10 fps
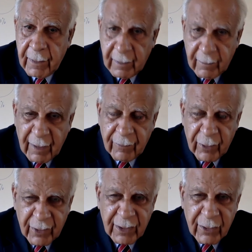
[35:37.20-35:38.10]
I'm
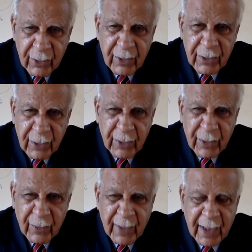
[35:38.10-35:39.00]
going to slow down so you
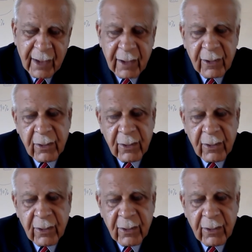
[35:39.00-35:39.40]
can write it.